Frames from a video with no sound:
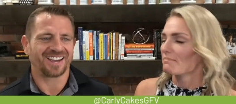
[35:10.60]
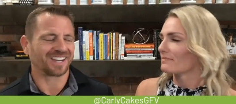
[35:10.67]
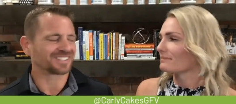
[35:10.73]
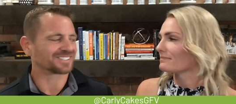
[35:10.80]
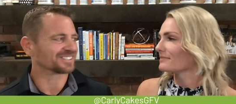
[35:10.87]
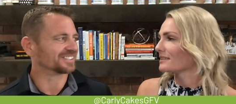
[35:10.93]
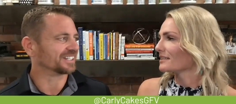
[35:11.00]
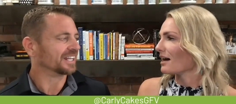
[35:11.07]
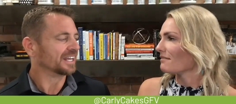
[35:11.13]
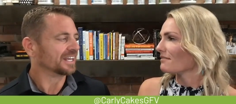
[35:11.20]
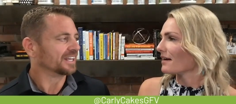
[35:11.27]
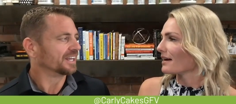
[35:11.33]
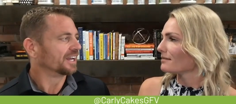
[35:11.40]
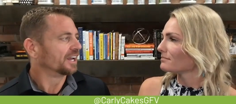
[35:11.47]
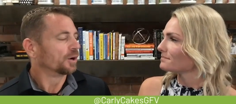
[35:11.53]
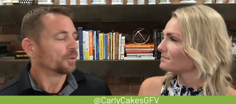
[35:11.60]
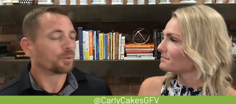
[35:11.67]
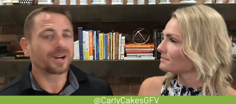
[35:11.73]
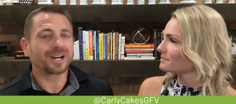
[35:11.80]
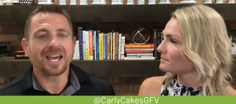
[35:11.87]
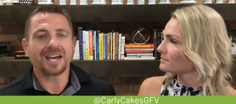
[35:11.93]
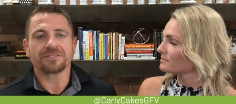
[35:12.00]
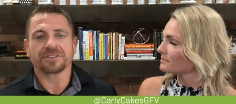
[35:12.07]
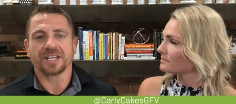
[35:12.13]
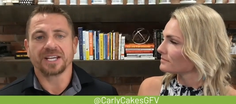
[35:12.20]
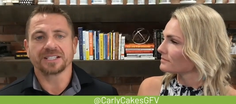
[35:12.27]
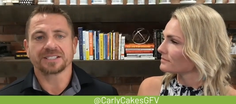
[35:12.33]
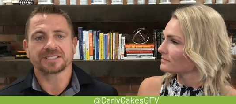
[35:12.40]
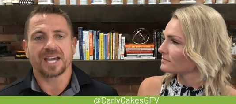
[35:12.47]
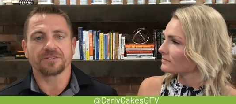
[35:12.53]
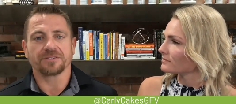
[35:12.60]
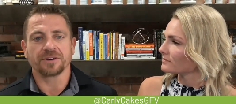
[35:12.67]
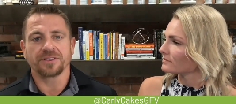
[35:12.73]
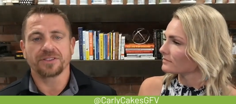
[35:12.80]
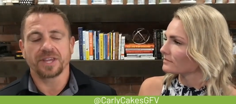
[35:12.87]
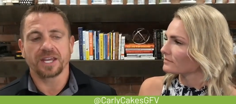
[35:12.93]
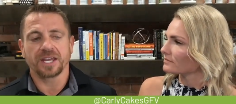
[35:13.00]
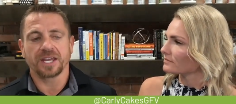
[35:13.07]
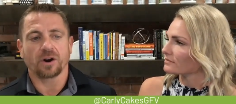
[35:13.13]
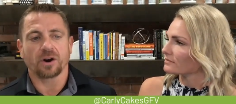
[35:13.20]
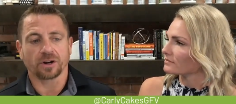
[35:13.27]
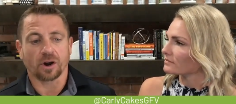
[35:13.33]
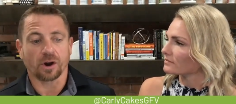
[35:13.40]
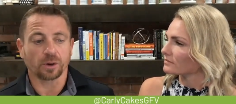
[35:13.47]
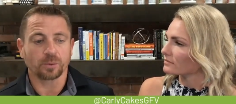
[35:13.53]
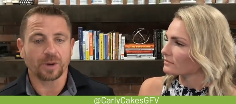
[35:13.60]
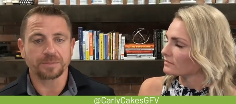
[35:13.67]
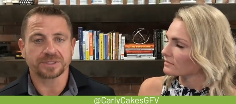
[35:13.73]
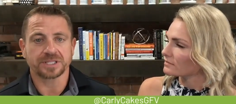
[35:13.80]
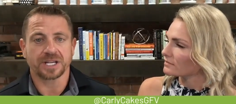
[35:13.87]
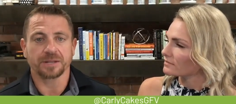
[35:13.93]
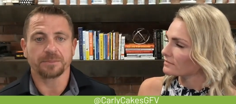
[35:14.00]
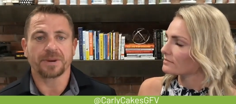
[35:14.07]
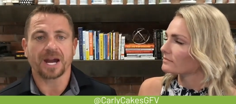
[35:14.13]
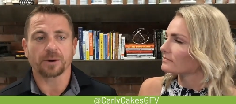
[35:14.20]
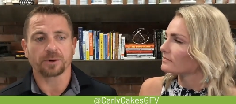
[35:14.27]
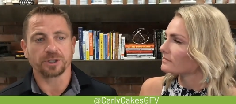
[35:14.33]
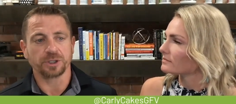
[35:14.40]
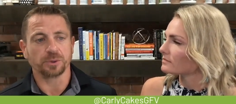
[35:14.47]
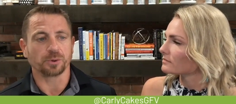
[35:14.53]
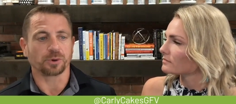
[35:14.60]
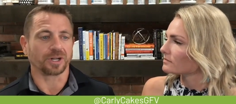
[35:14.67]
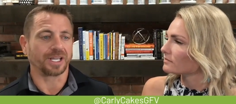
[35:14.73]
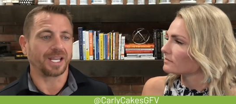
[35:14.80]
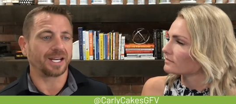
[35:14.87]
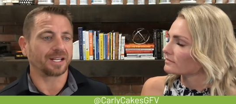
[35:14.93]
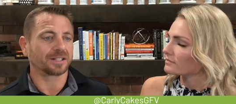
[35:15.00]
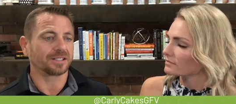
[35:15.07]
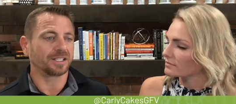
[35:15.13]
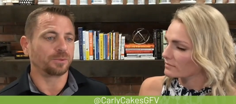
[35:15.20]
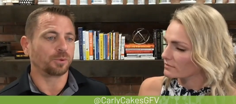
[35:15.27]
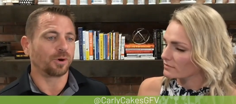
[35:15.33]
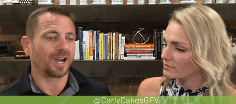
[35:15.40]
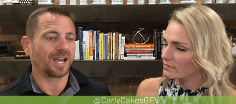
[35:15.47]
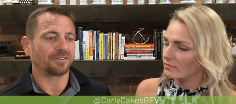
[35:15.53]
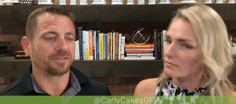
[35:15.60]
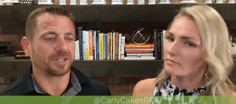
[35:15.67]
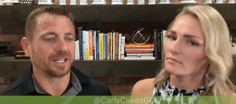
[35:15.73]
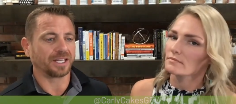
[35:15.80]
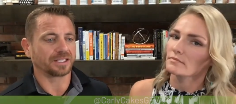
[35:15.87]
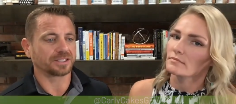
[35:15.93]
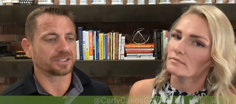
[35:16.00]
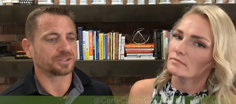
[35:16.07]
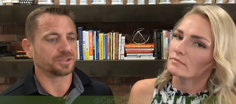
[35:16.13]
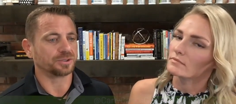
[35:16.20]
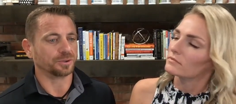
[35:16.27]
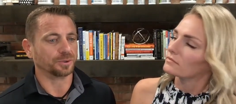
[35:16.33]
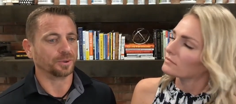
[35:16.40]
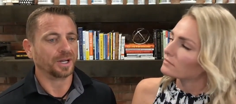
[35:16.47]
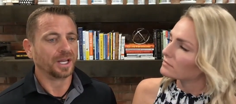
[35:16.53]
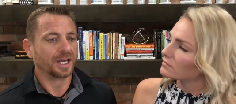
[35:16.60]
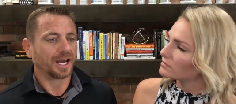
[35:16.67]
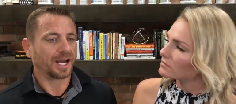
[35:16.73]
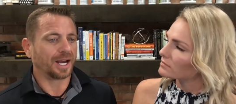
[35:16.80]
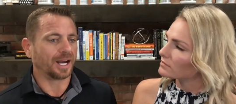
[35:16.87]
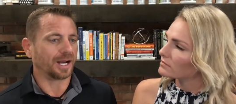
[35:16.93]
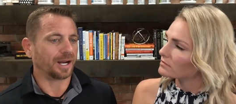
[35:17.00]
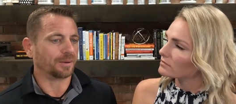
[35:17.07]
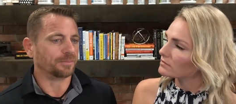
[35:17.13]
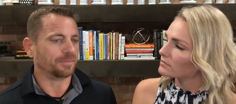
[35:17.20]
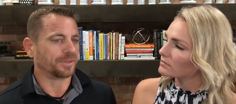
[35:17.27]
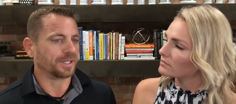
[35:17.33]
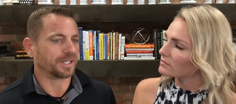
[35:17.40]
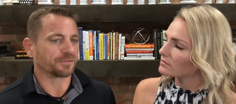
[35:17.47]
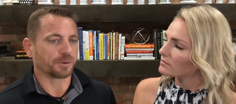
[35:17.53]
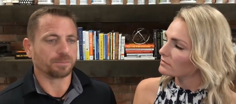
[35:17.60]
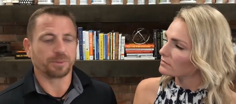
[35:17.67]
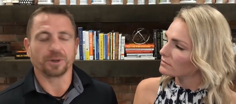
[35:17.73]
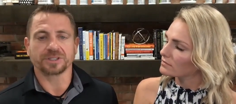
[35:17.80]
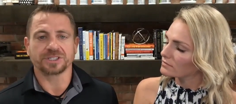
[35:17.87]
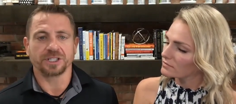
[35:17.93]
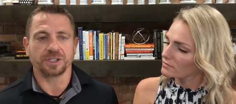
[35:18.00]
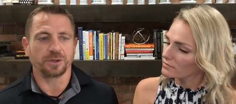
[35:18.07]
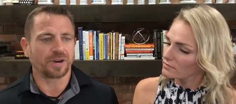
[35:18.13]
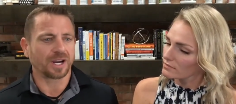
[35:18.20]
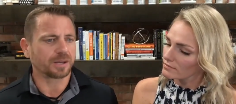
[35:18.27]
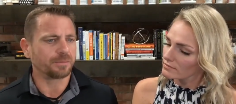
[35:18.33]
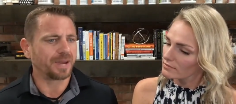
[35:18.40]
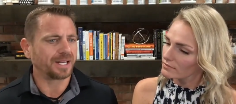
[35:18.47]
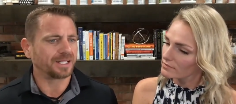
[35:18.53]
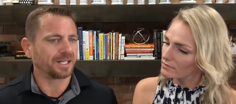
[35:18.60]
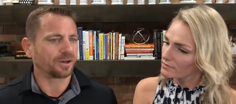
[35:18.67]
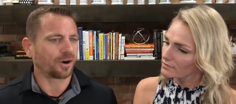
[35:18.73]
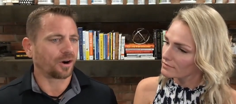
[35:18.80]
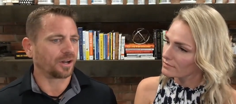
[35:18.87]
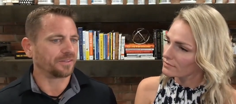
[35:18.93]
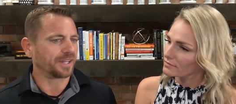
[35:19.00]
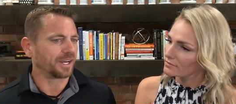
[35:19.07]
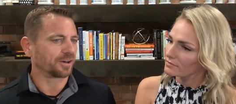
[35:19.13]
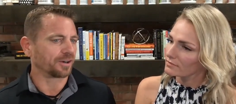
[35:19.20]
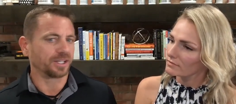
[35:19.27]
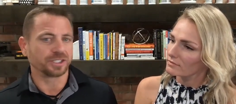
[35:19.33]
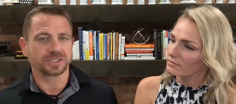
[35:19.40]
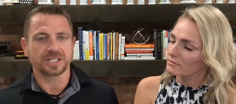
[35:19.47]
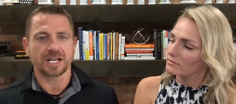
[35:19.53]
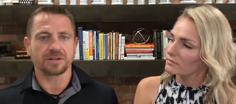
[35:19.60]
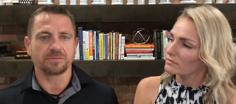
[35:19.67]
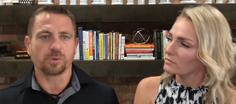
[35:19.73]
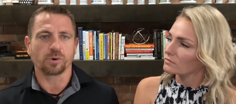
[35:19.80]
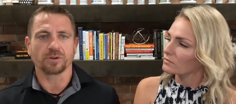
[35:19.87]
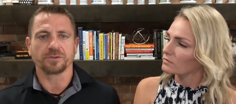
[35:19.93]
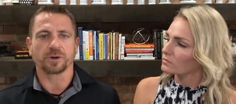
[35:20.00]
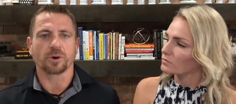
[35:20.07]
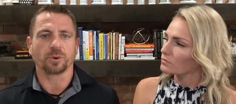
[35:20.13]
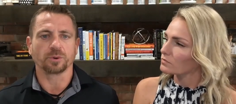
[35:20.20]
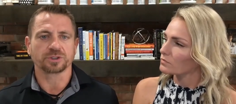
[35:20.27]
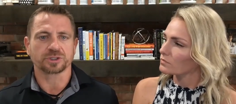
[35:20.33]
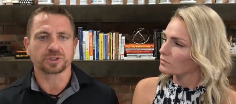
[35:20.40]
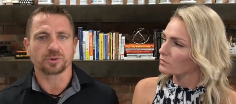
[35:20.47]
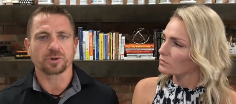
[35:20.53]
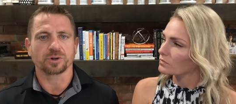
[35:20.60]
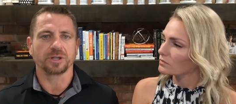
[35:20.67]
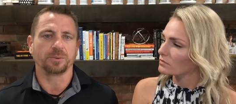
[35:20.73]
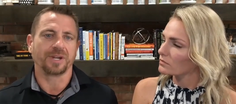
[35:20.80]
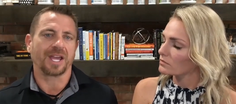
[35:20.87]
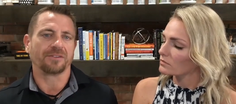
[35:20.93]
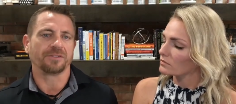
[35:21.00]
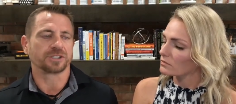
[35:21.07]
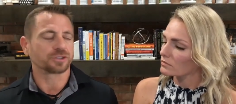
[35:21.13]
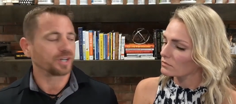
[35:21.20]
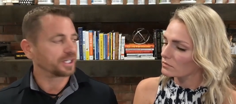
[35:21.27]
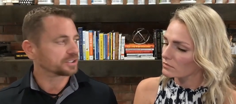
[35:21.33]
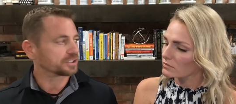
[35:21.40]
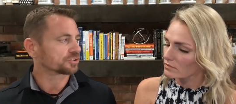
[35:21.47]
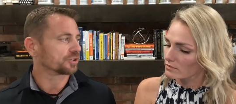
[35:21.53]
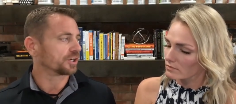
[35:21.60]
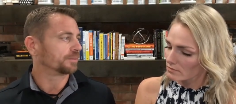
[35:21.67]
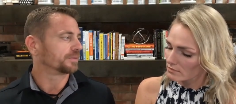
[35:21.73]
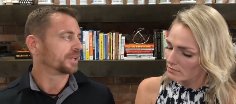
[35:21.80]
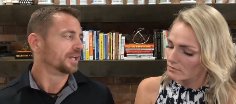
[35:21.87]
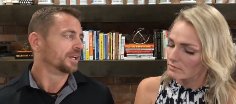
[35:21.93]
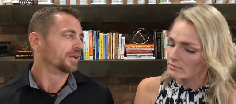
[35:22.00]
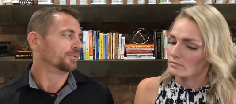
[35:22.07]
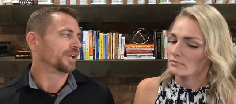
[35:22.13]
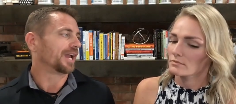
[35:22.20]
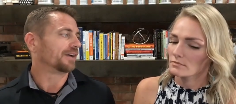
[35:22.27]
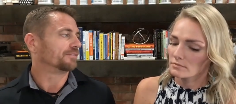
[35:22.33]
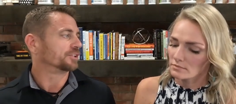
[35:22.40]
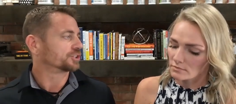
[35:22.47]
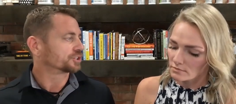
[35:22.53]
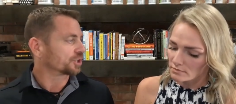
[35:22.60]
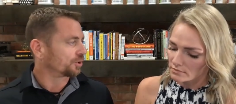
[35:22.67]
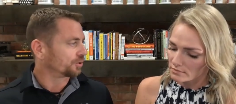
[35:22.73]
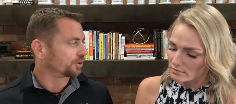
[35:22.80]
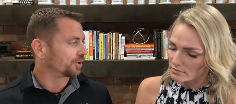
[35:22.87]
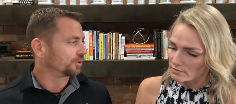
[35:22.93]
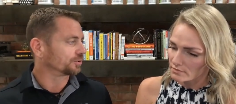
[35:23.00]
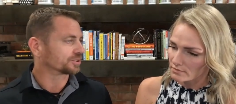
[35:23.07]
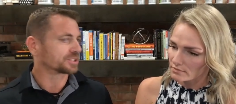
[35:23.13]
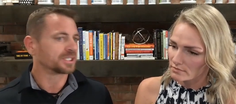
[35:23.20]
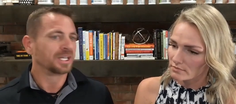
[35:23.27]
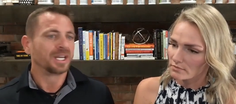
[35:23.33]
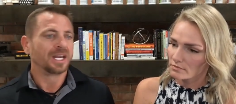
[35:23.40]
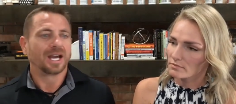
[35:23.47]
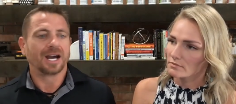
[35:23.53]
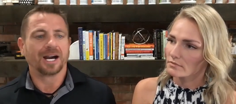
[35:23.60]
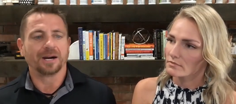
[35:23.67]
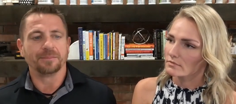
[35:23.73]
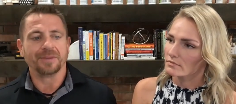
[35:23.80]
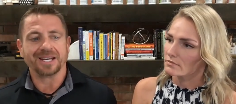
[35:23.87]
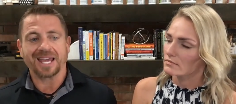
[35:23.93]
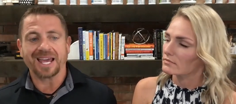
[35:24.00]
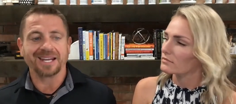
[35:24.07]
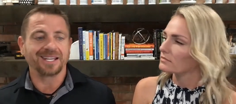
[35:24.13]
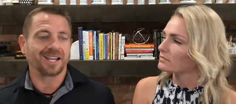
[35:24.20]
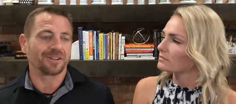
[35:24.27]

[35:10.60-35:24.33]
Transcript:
Speaker 1: Excellent. Love it.
Speaker 2: We're going to have links to everything on our website, Empowering You Organically. We'll have links to um, the different books that you recommended on there and just kind of more of your whole story. We have a transcript, we have the show notes, um, and any